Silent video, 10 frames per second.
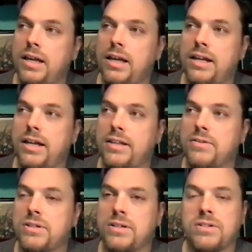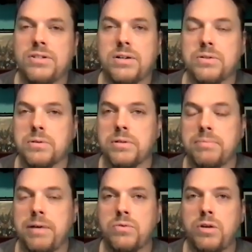and those suckers were
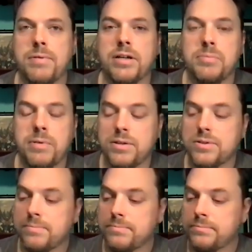about $20 a piece.